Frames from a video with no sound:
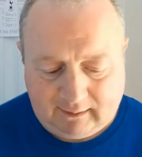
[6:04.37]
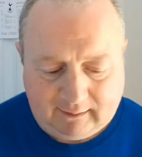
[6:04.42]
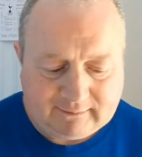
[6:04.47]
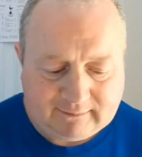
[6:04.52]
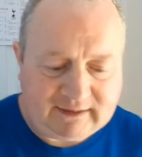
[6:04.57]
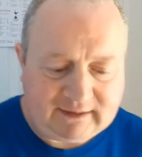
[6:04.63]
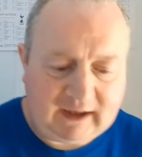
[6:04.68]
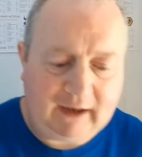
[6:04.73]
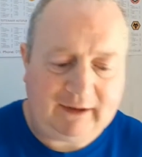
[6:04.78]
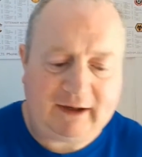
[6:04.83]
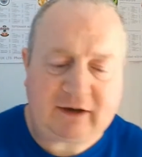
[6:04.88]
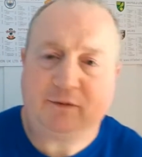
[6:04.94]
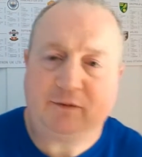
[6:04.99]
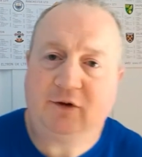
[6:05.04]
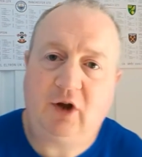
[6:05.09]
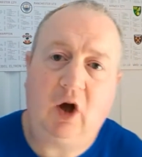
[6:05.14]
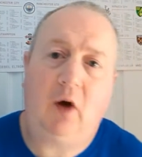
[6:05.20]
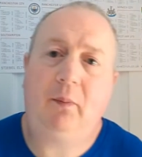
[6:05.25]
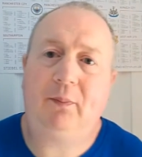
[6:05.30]
Now, this
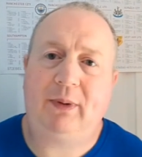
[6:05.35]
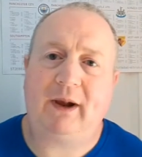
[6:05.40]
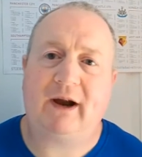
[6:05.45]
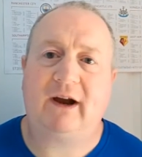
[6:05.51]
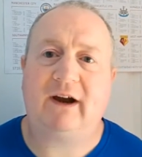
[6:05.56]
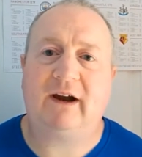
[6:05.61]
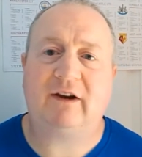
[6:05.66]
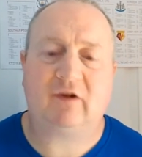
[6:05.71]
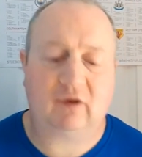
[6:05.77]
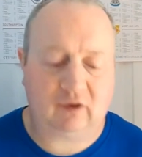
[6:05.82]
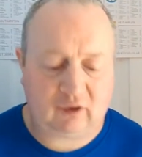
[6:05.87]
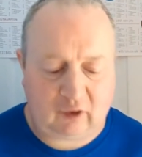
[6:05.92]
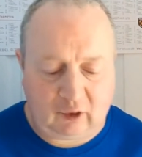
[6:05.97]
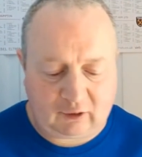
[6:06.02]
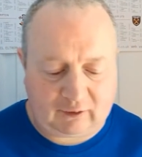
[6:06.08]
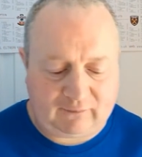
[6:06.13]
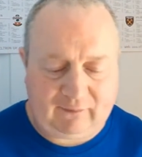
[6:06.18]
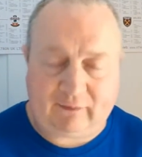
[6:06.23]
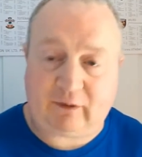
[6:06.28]
now player is going to
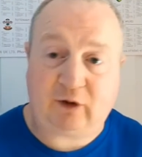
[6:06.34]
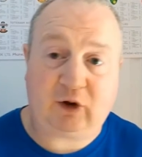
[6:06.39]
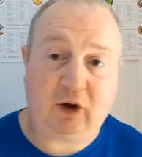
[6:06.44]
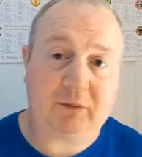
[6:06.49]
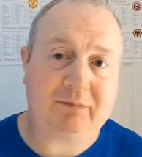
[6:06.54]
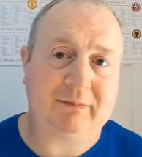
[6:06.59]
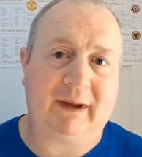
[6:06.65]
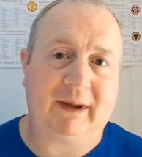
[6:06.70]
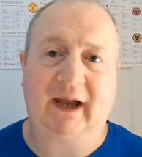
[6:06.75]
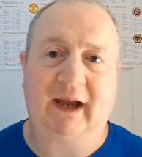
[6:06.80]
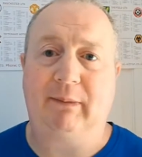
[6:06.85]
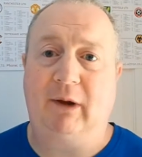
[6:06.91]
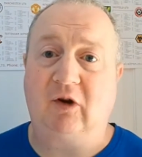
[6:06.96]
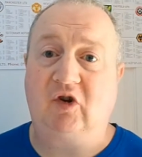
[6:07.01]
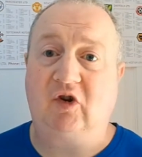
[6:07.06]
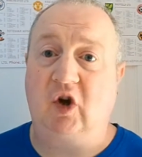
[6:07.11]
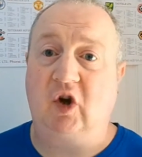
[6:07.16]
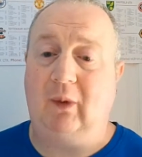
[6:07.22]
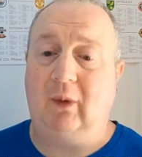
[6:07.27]
cost 52 million. Not
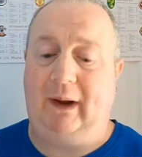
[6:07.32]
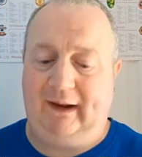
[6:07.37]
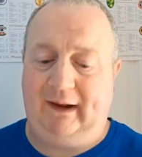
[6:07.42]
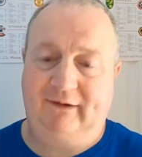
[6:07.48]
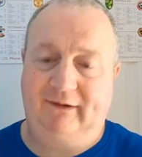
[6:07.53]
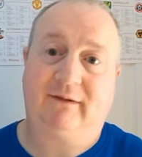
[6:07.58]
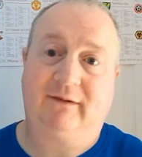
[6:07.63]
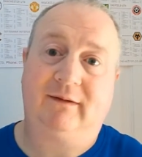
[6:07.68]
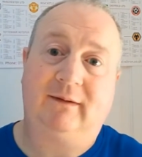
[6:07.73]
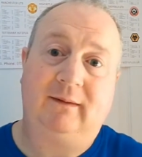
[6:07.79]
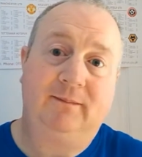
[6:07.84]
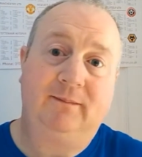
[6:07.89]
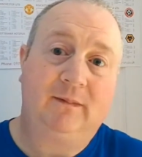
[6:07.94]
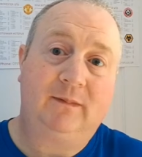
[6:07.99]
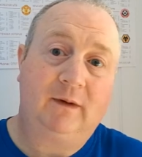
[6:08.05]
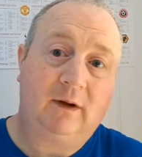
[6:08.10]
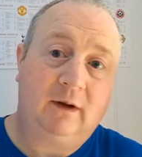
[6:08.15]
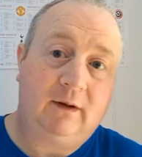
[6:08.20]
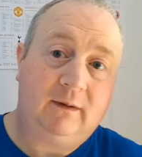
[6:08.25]
sure what is
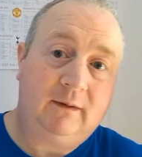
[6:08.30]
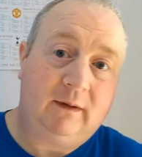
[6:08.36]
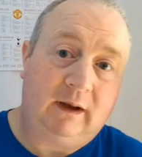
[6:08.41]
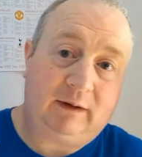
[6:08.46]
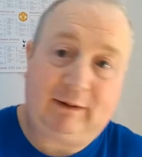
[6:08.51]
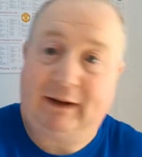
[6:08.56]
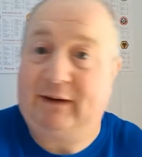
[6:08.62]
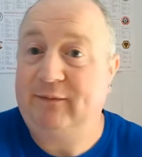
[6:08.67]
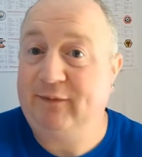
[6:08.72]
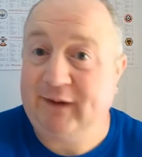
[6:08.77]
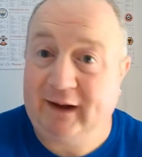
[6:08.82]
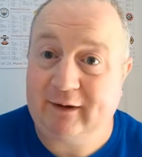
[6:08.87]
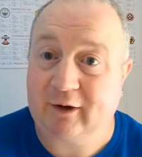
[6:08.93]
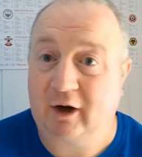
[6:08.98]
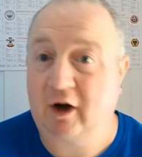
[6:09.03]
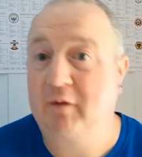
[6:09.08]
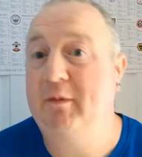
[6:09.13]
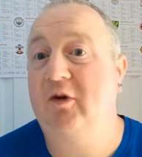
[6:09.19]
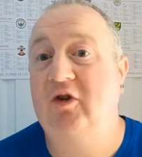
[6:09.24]
his least played
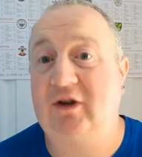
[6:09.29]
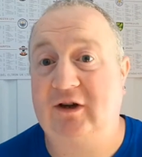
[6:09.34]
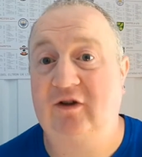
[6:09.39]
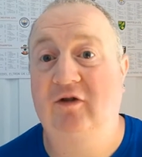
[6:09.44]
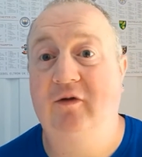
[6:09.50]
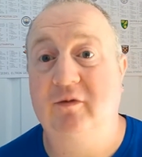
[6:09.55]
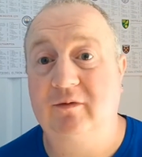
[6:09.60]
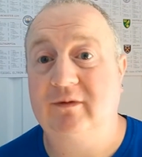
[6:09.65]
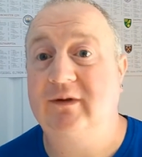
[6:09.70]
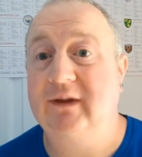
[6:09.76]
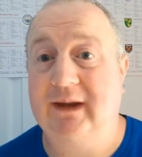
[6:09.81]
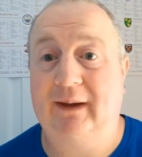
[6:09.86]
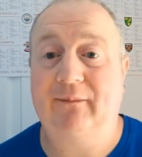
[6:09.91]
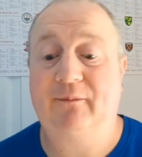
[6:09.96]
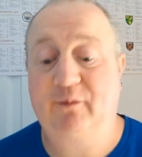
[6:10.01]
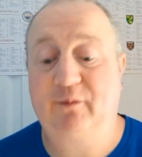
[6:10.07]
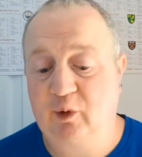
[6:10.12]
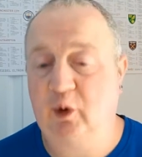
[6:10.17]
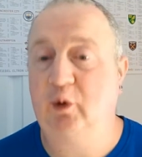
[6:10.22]
or how much he's
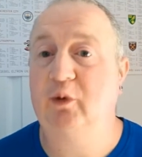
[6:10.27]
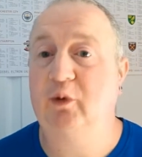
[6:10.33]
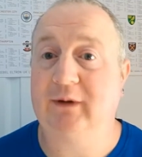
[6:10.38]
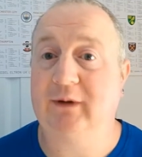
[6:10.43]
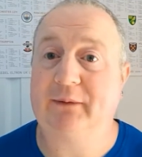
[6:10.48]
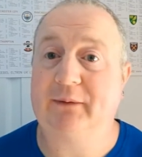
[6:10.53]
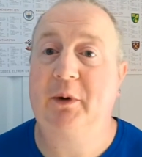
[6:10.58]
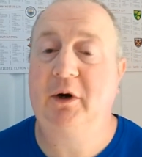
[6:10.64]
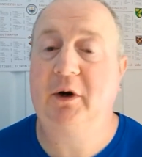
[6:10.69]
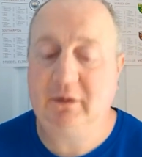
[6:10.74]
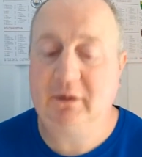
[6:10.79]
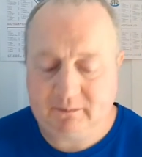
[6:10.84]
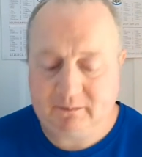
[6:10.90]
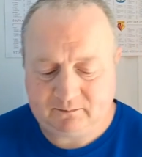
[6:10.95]
called Liverpool.